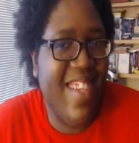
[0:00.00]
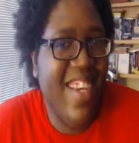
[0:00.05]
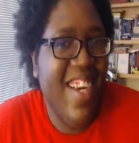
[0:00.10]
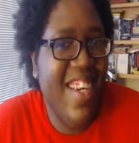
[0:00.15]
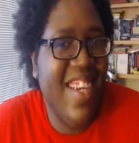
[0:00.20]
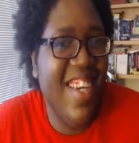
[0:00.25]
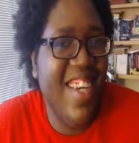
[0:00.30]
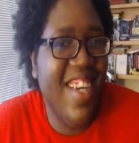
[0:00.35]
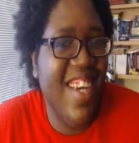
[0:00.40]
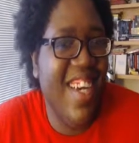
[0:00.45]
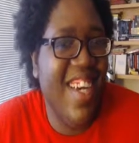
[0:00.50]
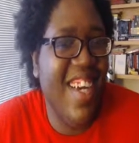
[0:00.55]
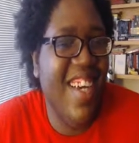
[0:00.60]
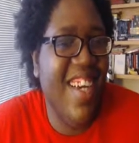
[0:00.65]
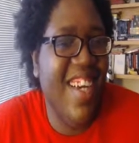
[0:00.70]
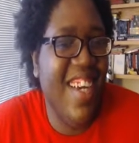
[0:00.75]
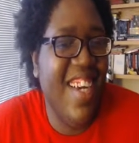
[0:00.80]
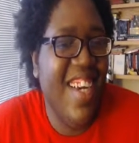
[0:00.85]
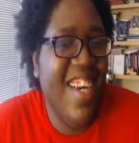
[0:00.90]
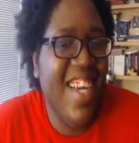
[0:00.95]

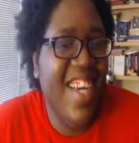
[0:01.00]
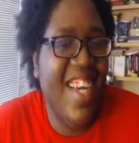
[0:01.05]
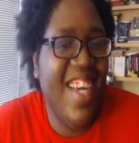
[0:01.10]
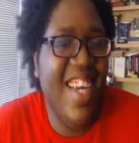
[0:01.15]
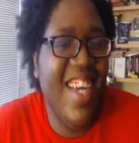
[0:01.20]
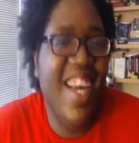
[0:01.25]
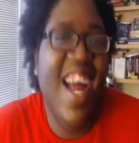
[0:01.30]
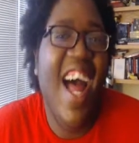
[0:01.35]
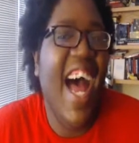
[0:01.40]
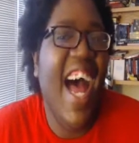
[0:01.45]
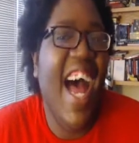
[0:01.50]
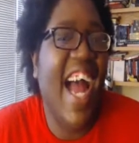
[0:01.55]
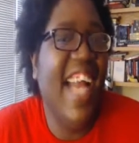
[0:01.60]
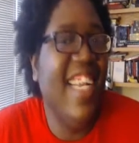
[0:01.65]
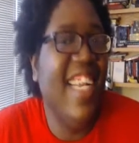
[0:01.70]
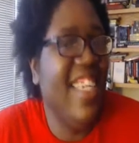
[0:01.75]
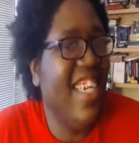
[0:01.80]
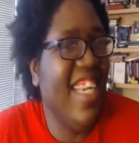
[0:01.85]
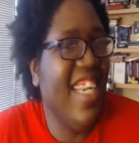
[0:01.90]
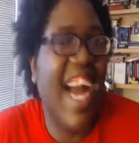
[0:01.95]
I
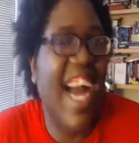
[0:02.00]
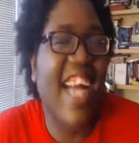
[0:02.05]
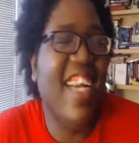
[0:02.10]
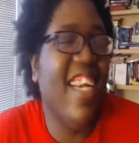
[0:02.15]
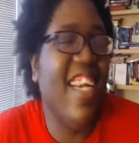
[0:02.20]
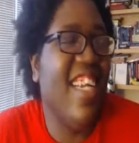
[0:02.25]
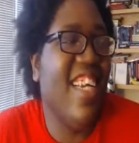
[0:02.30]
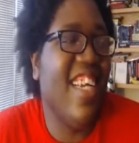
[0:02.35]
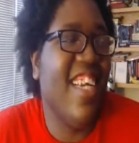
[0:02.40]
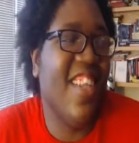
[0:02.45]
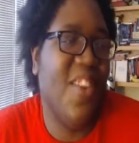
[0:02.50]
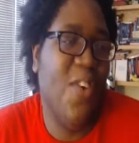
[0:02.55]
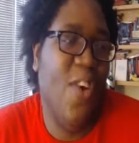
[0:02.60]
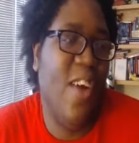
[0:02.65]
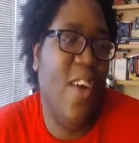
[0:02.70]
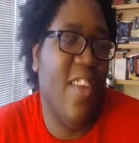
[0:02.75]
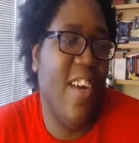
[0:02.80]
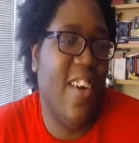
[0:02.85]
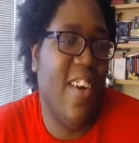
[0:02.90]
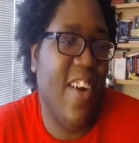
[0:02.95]
didn't. I couldn't get through
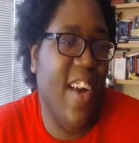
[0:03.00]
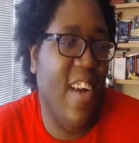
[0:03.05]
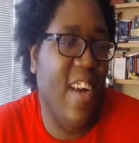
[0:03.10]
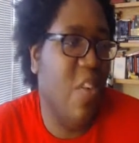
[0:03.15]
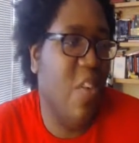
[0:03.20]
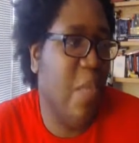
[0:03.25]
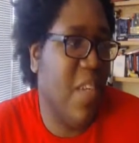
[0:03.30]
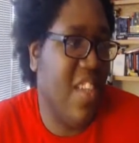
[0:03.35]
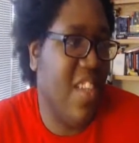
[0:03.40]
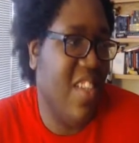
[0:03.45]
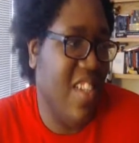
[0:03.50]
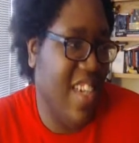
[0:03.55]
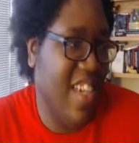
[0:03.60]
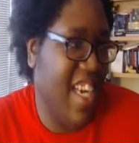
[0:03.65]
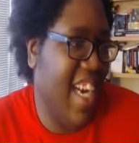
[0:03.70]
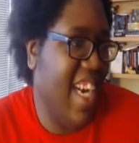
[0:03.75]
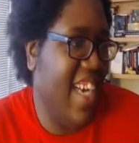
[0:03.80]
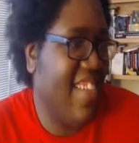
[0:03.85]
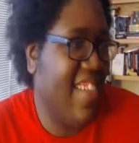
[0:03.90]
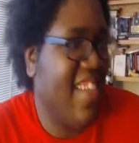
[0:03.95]
all the Hunger Games books,
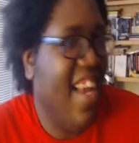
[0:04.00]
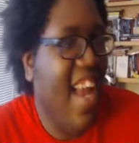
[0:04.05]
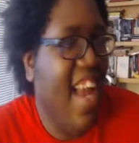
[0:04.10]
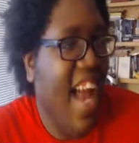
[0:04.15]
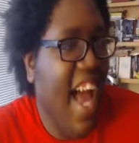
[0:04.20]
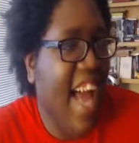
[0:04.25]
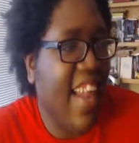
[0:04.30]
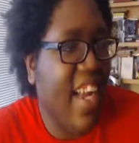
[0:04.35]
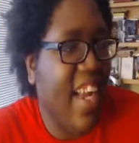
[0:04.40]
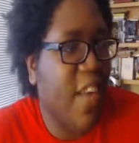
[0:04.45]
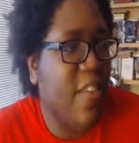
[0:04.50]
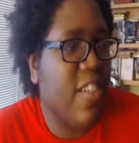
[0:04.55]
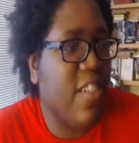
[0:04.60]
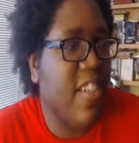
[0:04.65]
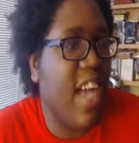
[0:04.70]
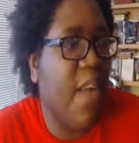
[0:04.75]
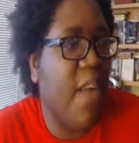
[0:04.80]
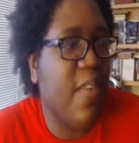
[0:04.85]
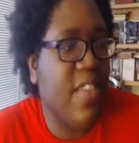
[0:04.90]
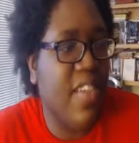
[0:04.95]
because I think it was.
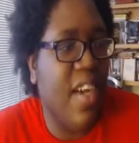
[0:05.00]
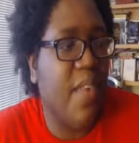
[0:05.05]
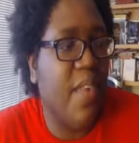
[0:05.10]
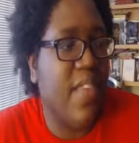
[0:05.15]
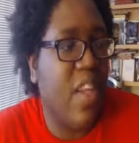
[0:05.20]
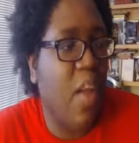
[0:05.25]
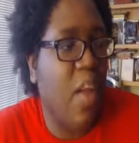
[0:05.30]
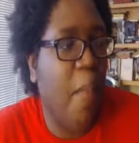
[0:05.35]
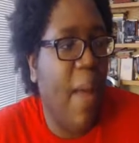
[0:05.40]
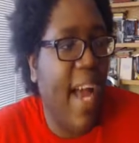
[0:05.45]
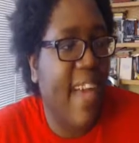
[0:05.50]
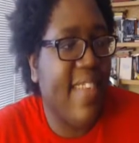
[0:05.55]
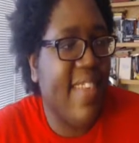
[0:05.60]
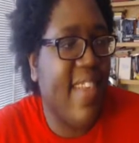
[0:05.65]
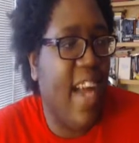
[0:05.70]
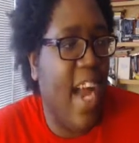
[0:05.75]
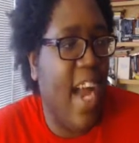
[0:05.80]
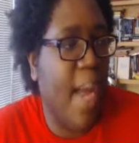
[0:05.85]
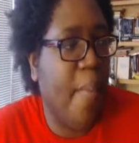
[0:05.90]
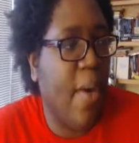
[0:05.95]
Just, I was. I was a little past
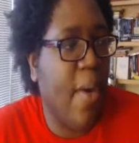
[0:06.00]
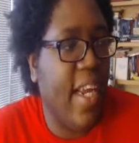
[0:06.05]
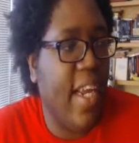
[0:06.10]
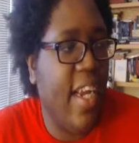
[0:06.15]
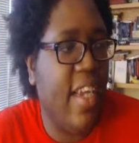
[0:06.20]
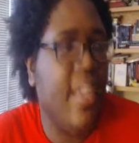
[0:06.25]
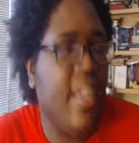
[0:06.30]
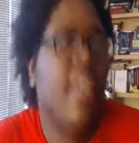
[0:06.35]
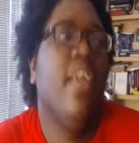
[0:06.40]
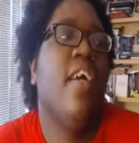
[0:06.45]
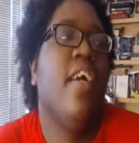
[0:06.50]
the hype on it.